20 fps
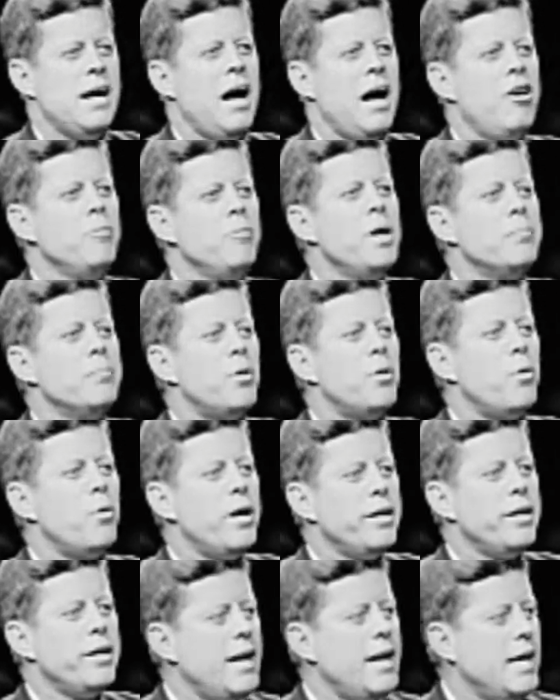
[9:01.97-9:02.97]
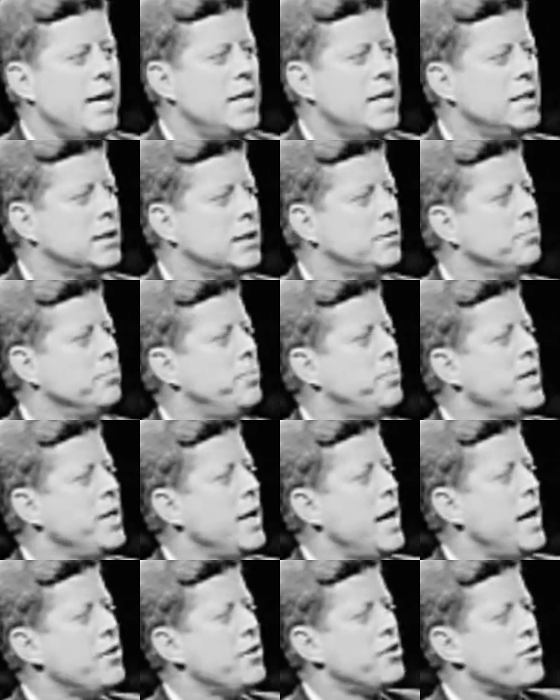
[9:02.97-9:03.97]
I remember one day uh,
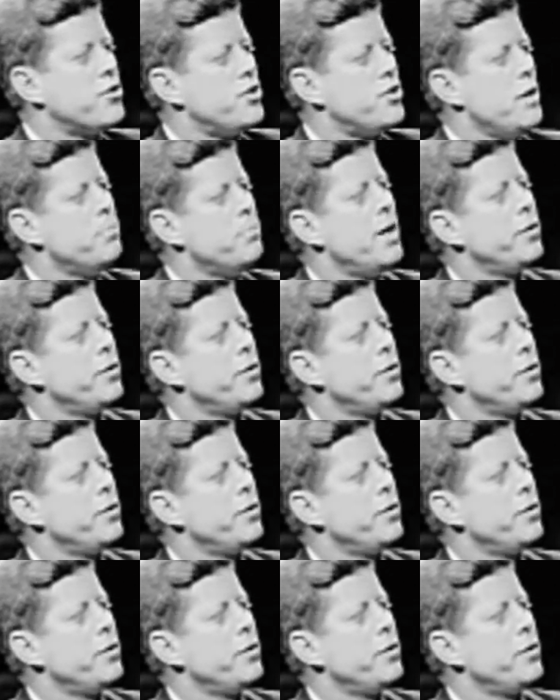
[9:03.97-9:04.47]
being asked to step